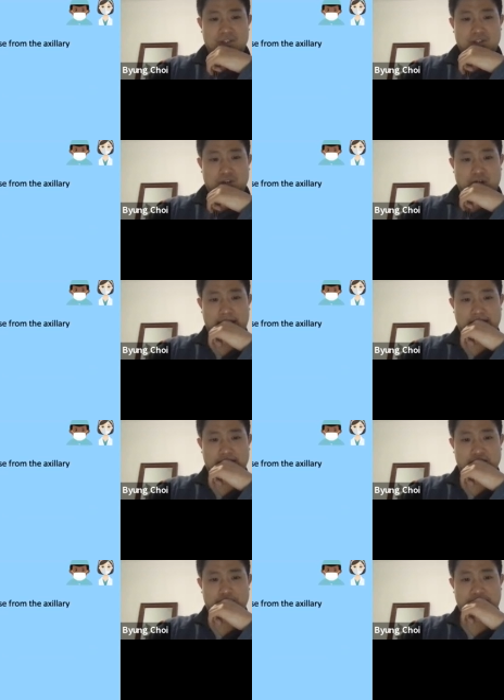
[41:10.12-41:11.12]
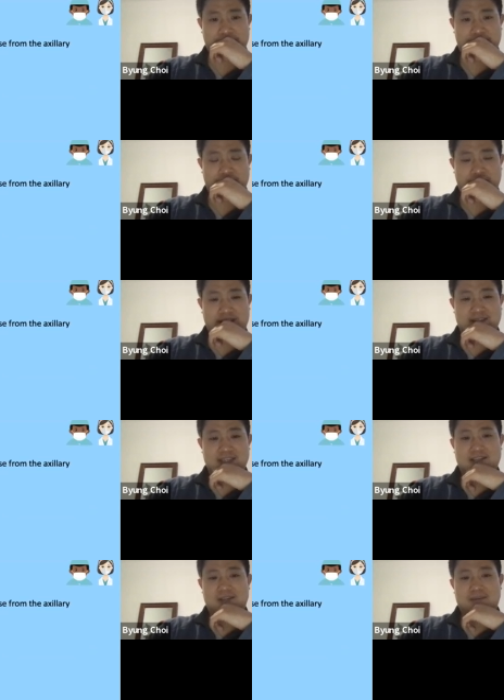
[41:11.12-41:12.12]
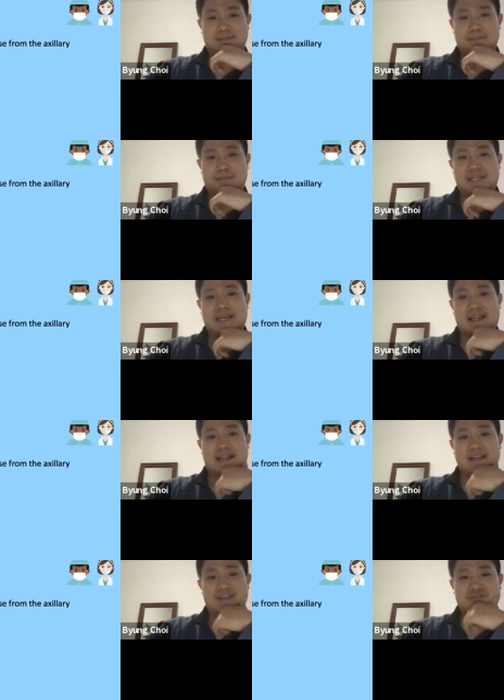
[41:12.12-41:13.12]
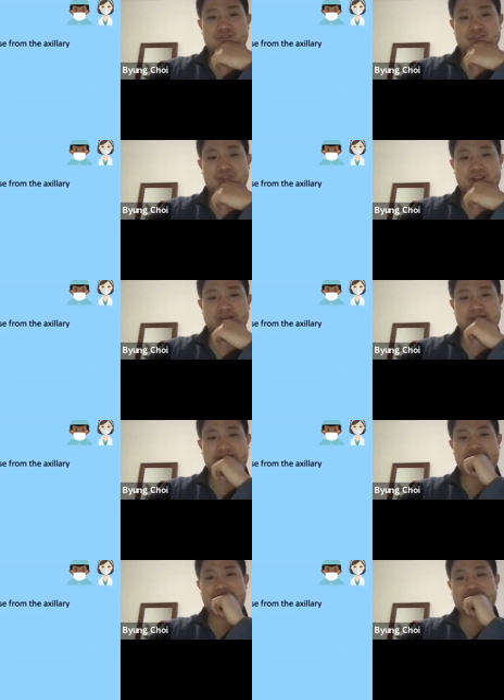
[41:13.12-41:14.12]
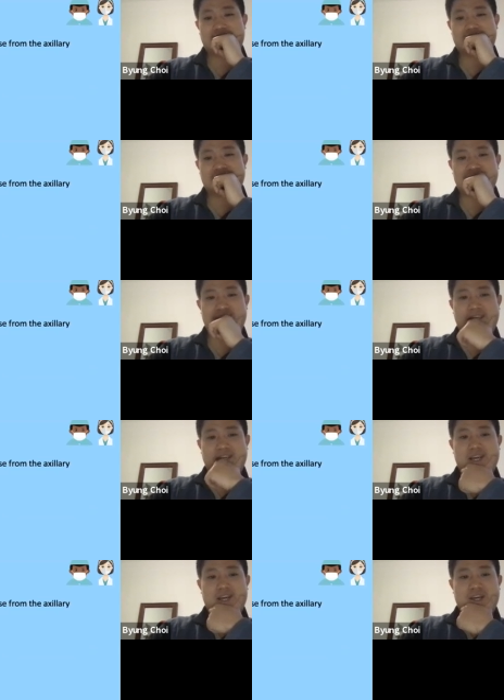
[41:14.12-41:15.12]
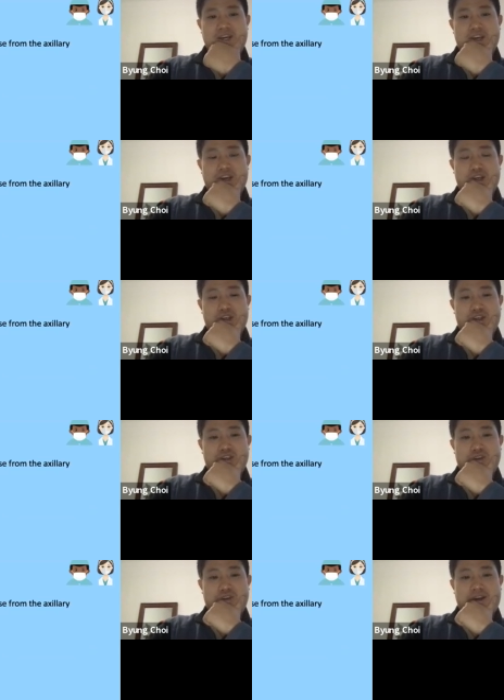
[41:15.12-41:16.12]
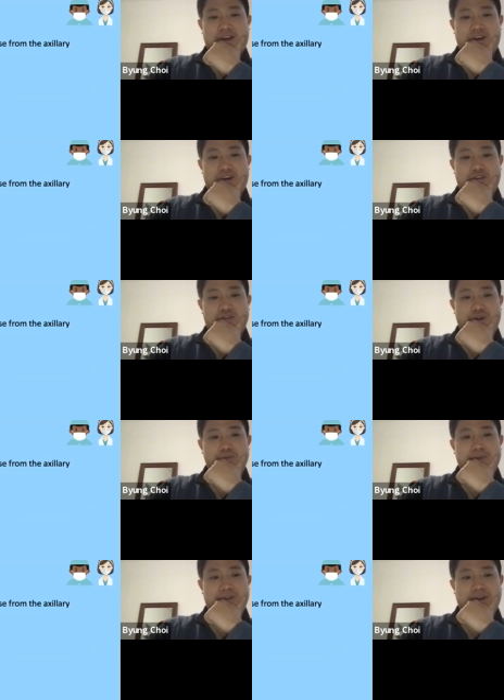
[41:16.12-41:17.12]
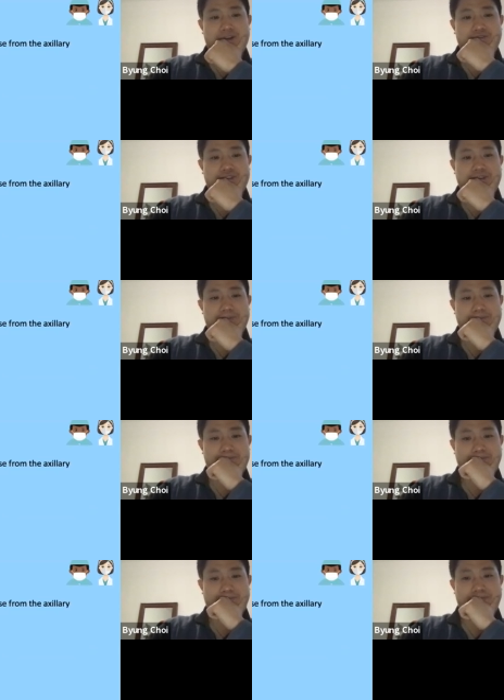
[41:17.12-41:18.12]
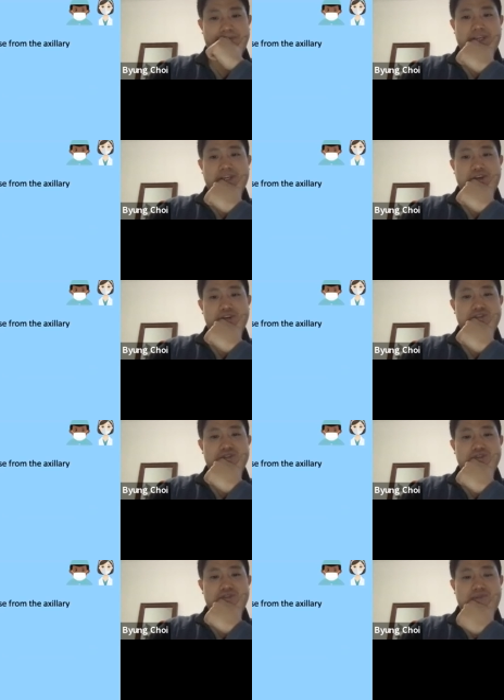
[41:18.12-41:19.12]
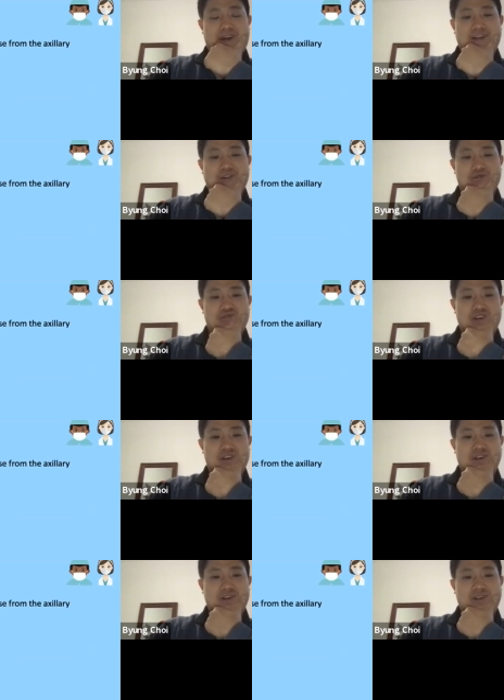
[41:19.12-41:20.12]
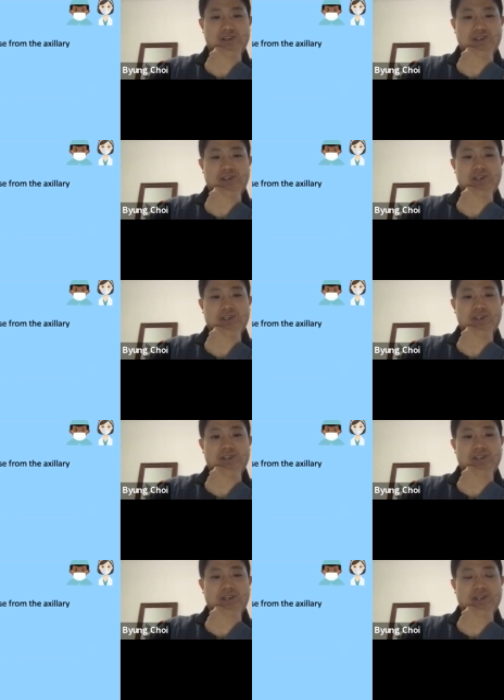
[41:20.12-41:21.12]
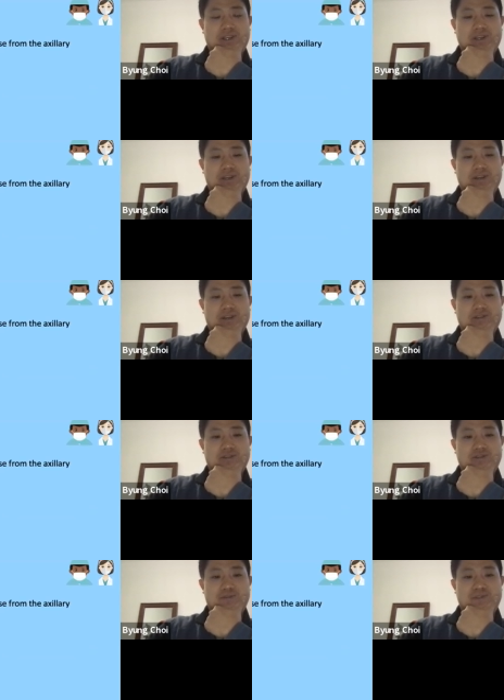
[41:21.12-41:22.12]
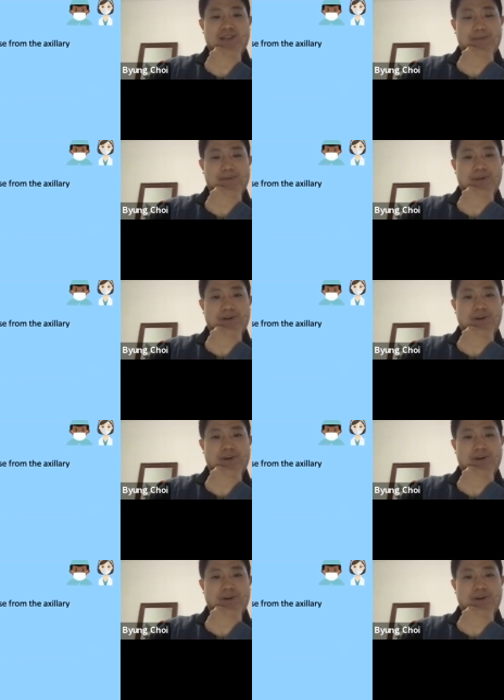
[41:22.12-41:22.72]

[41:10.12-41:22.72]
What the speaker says: You got A, superior thoracic, B, lateral thoracic, C, thoracoacromial artery, D, costocervical trunk, and E, subscapular